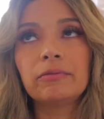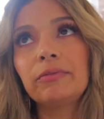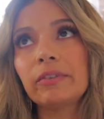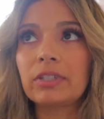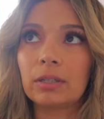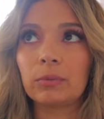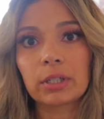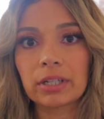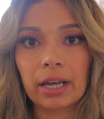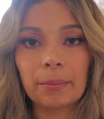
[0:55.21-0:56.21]
15 were
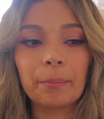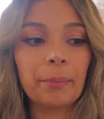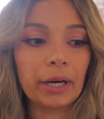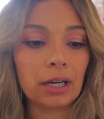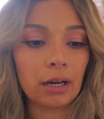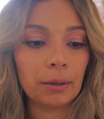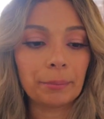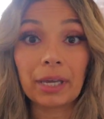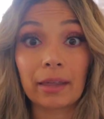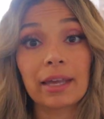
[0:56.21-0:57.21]
today. But
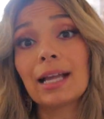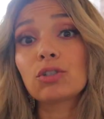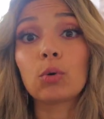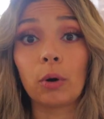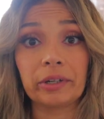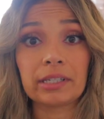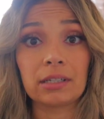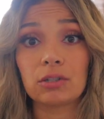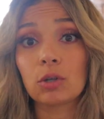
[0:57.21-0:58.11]
yeah, they had to quarantine.